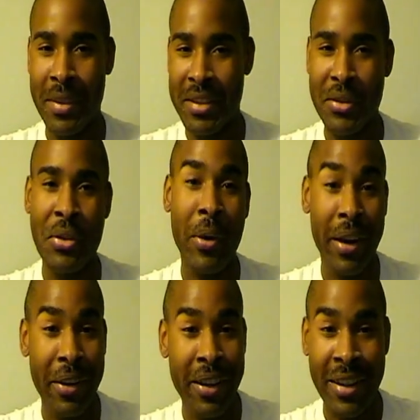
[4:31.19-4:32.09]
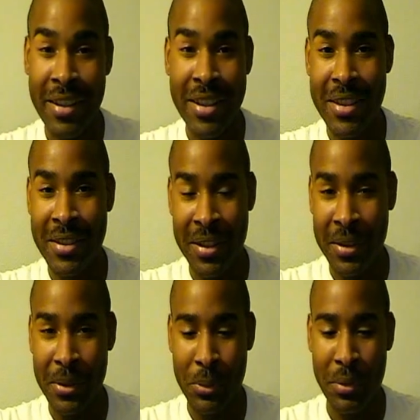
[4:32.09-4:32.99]
There's no arrogance. There's
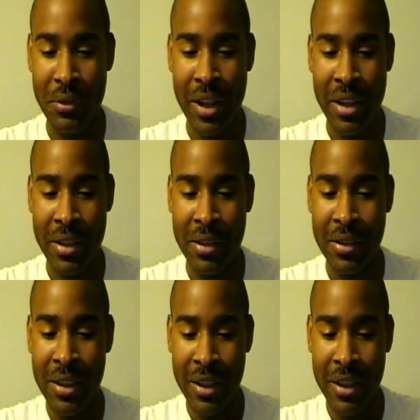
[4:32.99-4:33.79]
no bravado.